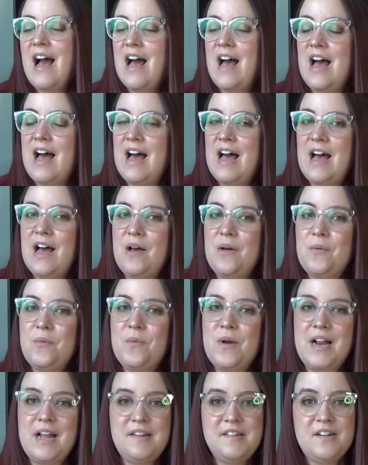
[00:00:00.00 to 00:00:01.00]

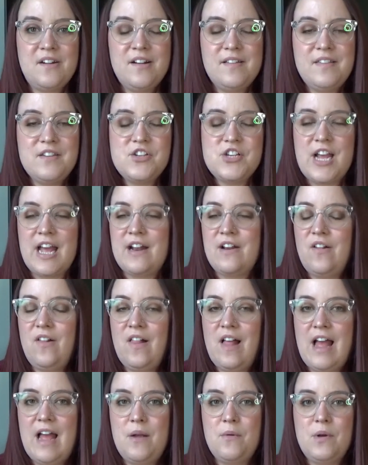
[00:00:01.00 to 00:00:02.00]
Uh, when I started the
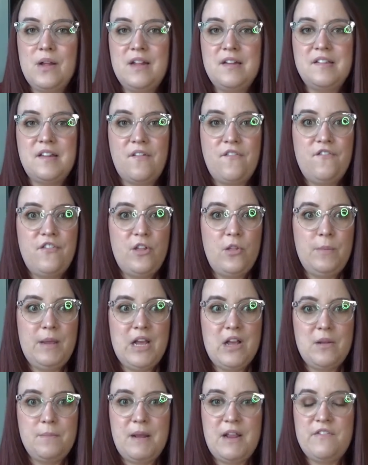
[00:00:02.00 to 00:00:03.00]
channel, I was
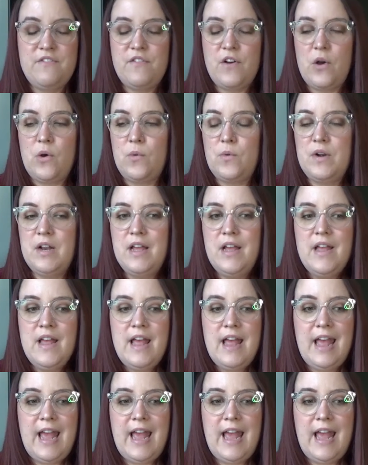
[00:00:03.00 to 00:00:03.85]
filming on my phone